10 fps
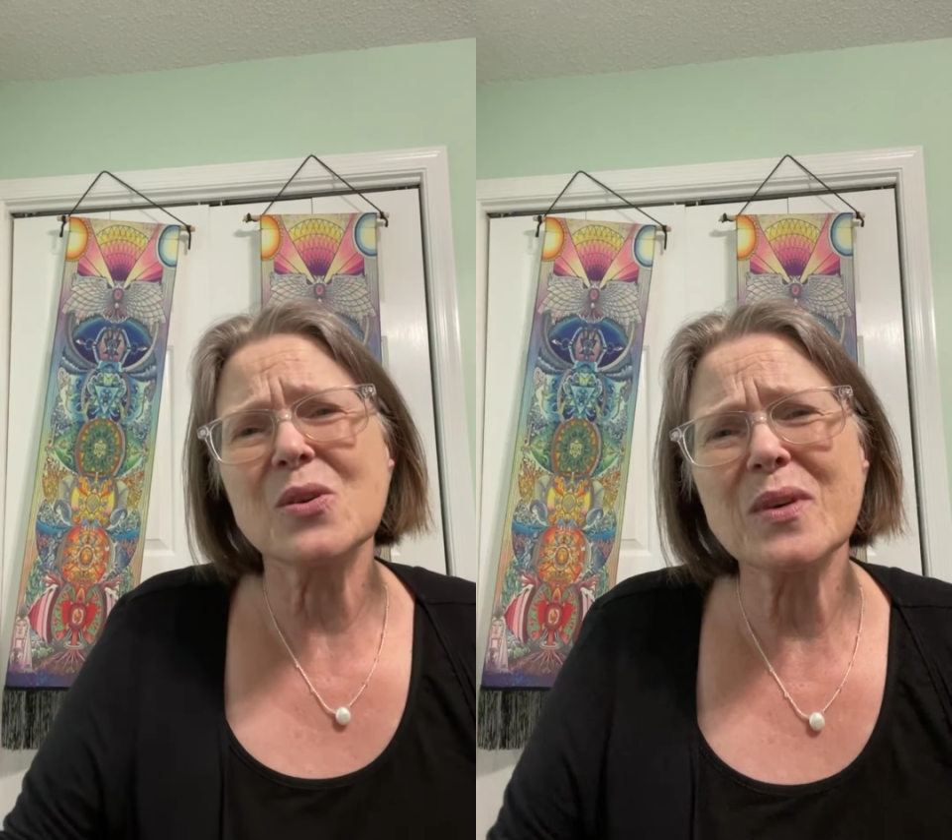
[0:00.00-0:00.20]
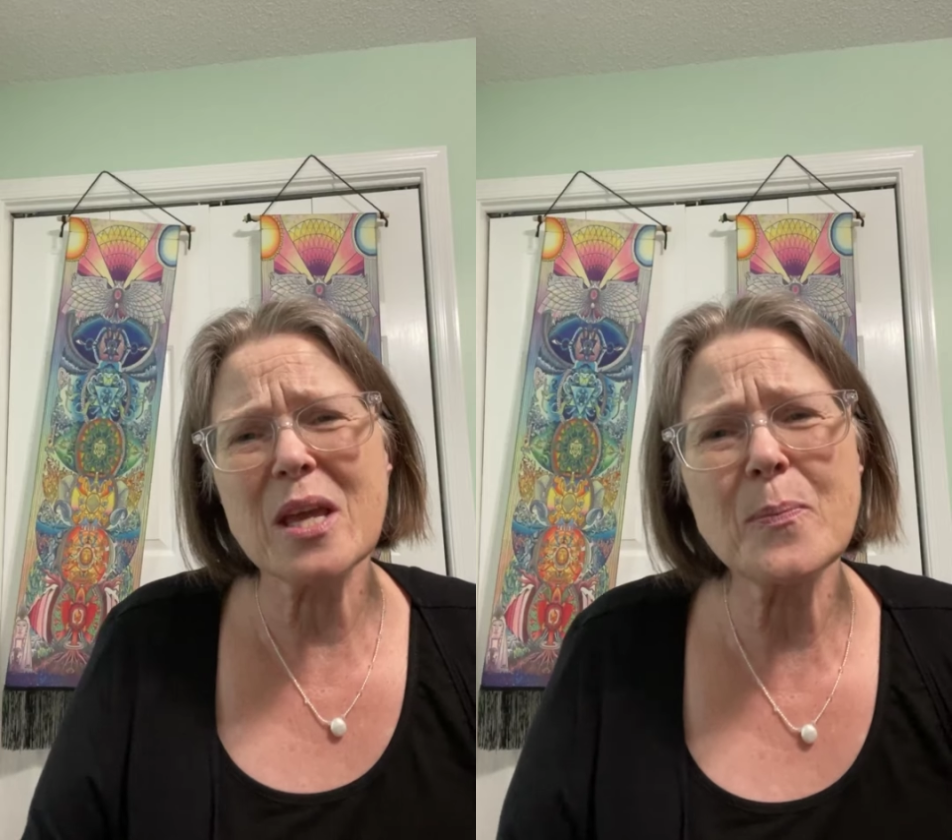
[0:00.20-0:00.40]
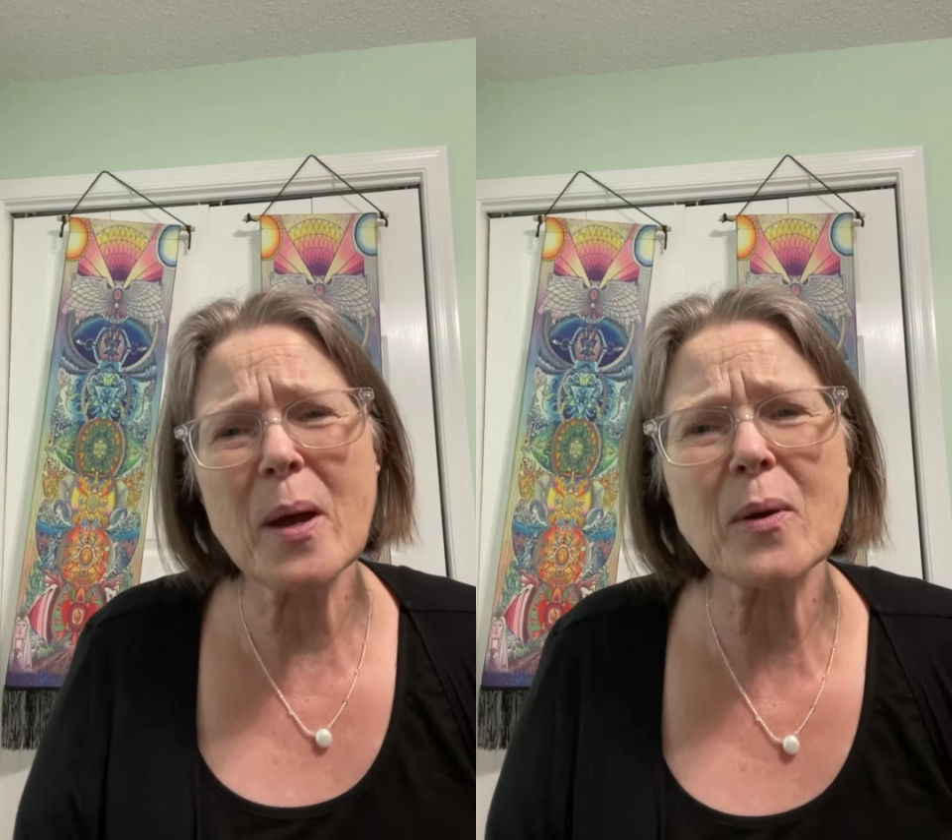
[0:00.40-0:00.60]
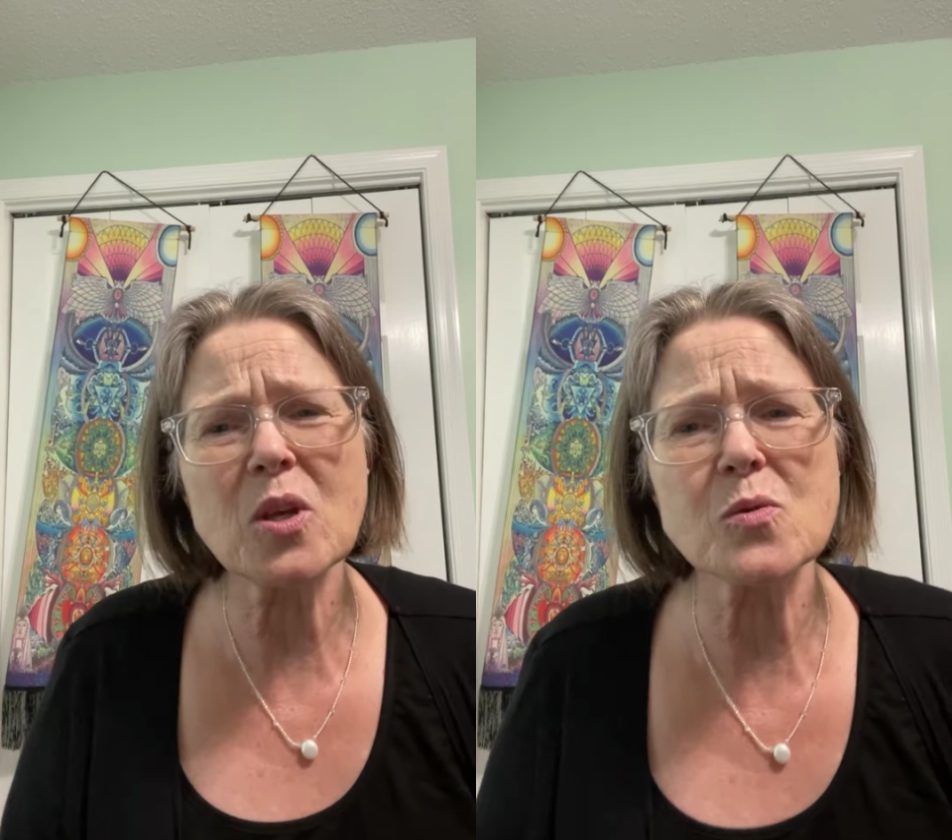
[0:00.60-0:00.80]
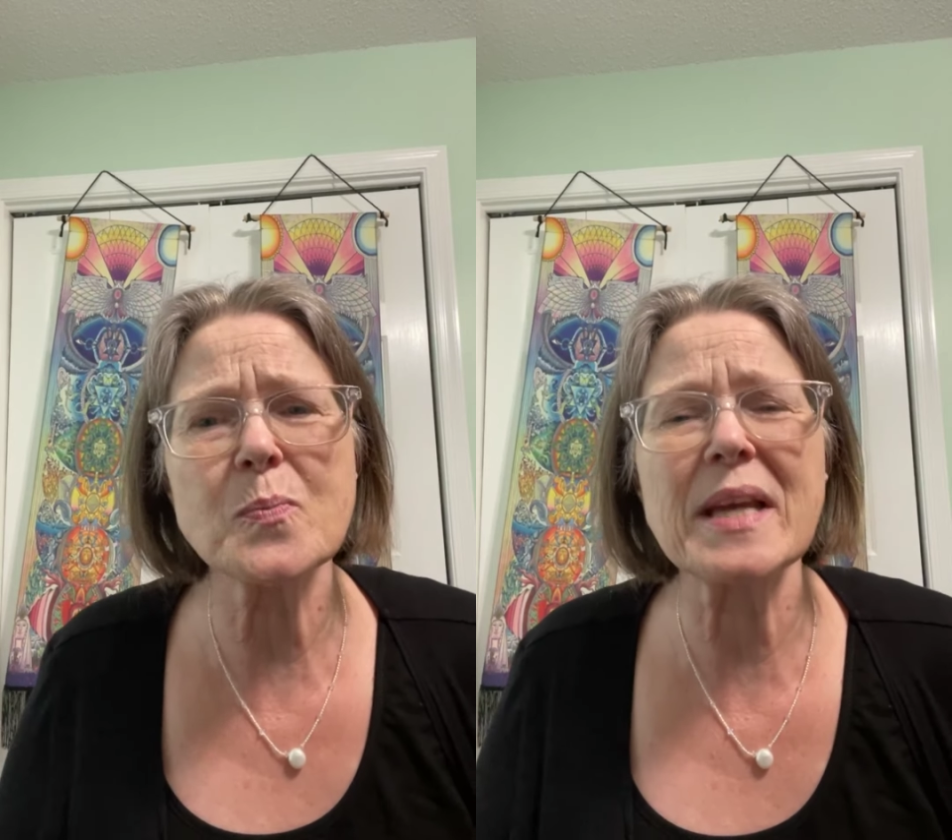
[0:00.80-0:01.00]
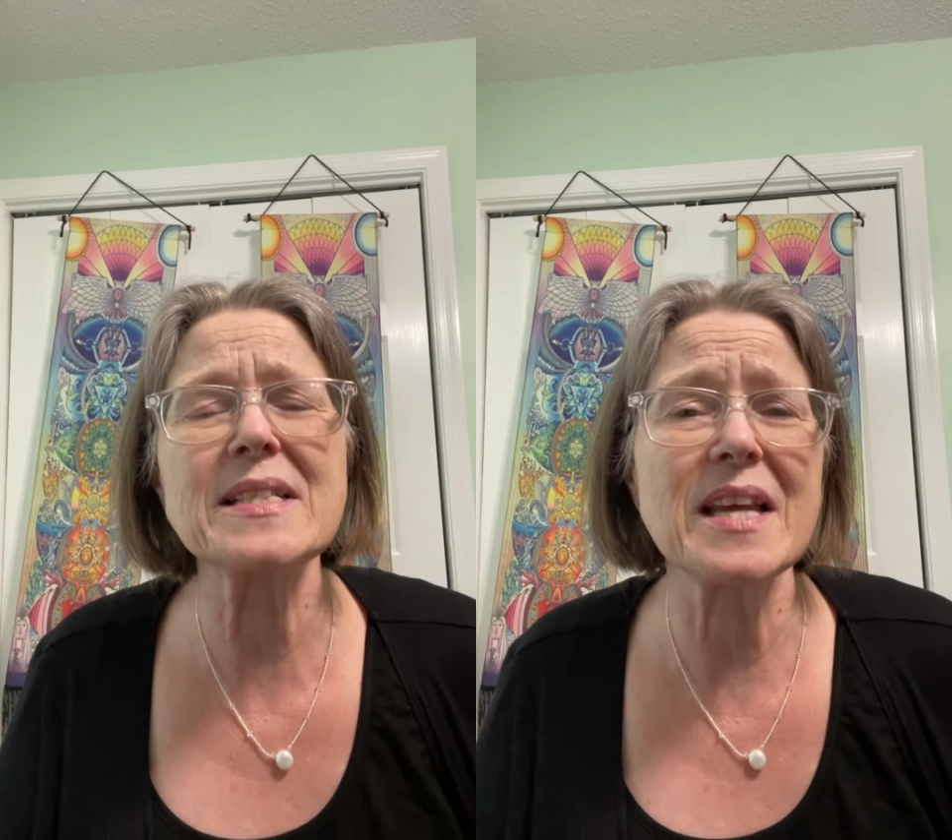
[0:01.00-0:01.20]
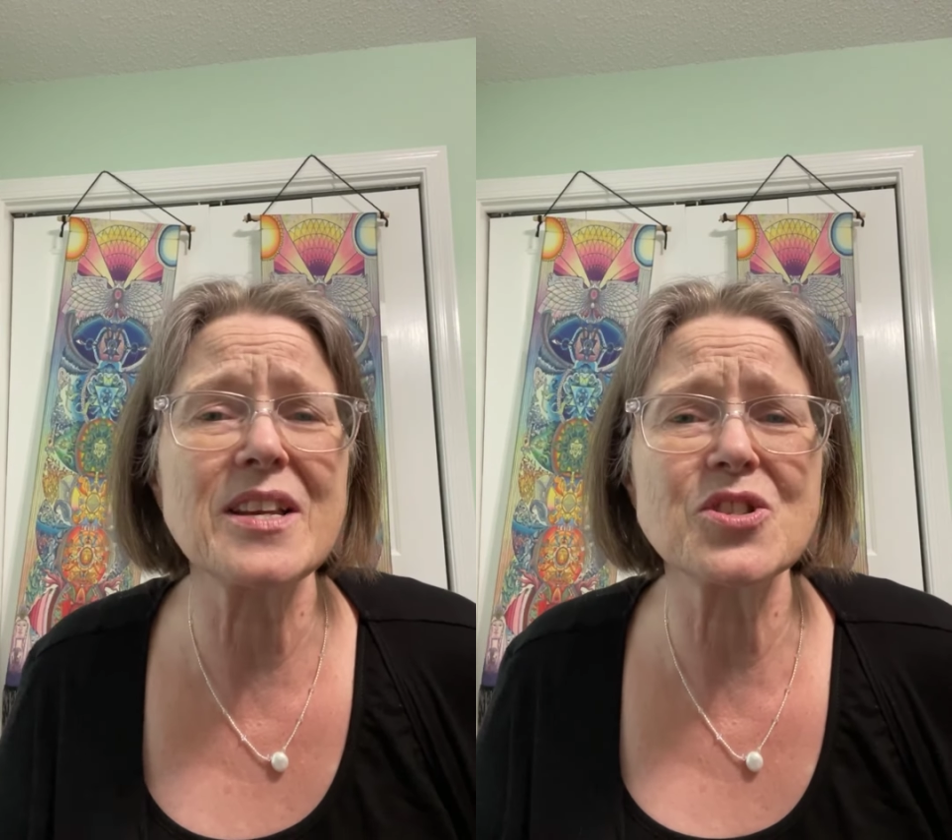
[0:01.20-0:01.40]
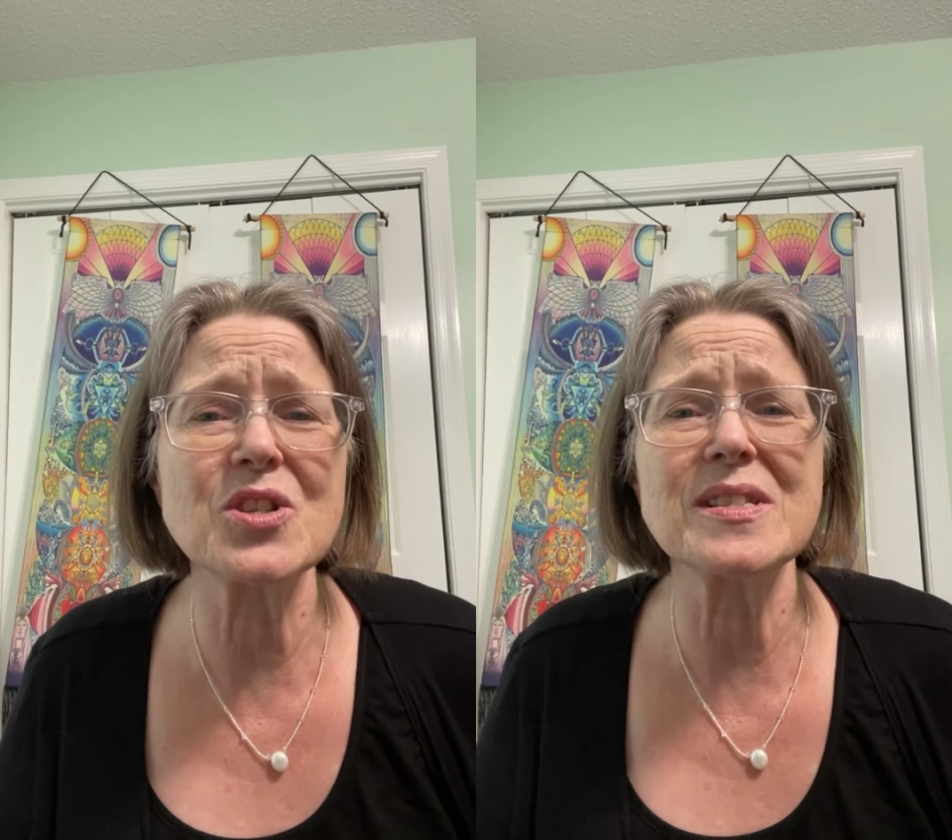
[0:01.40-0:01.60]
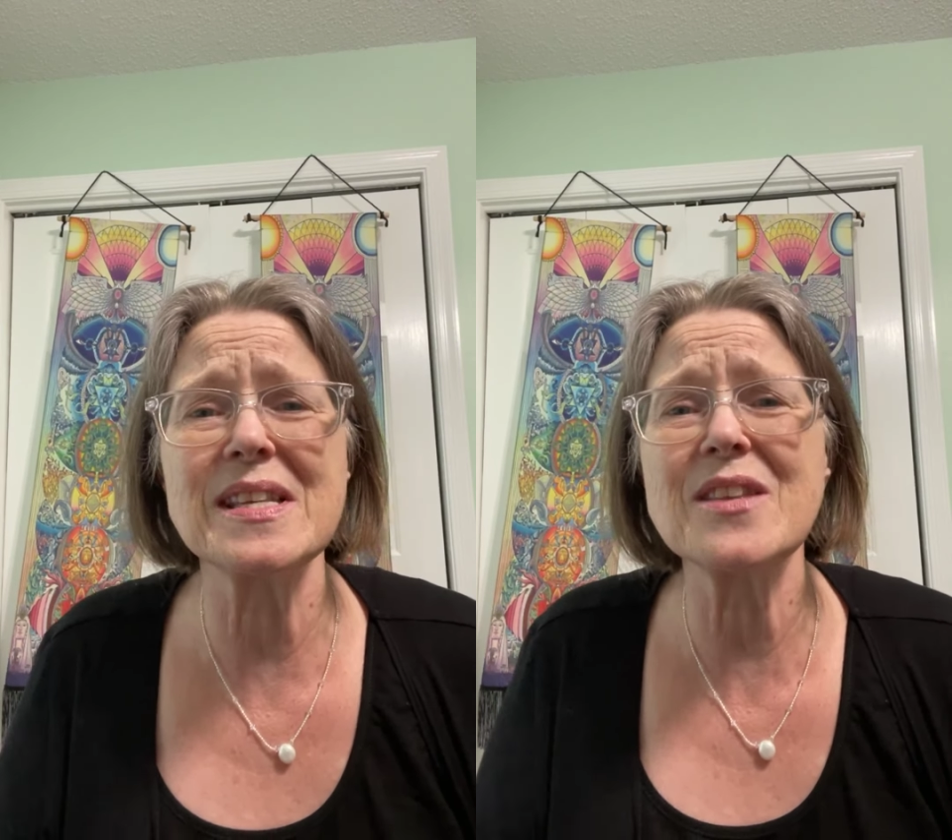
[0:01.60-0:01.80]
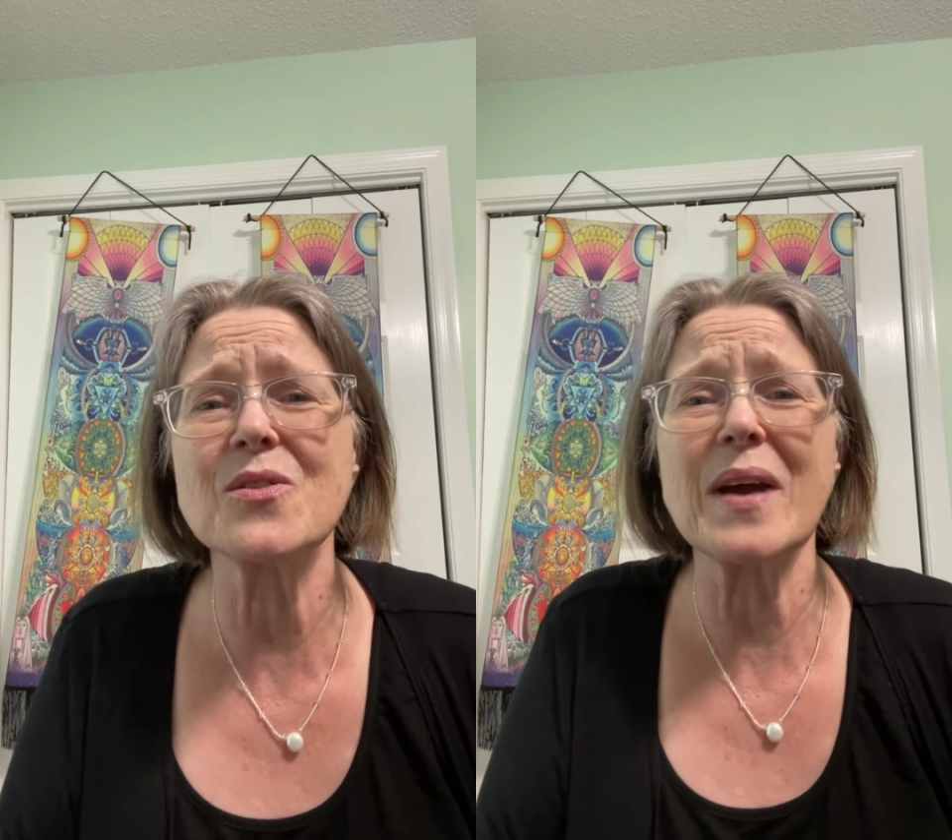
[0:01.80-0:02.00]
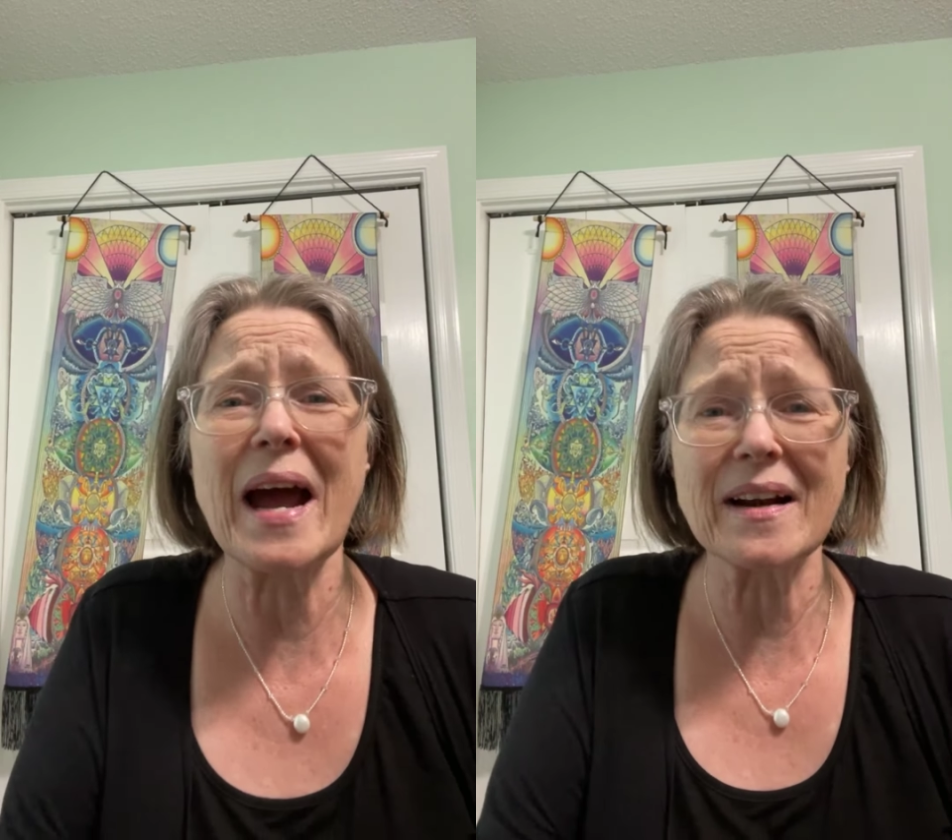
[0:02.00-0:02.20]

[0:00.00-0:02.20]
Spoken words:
And so keep expectations either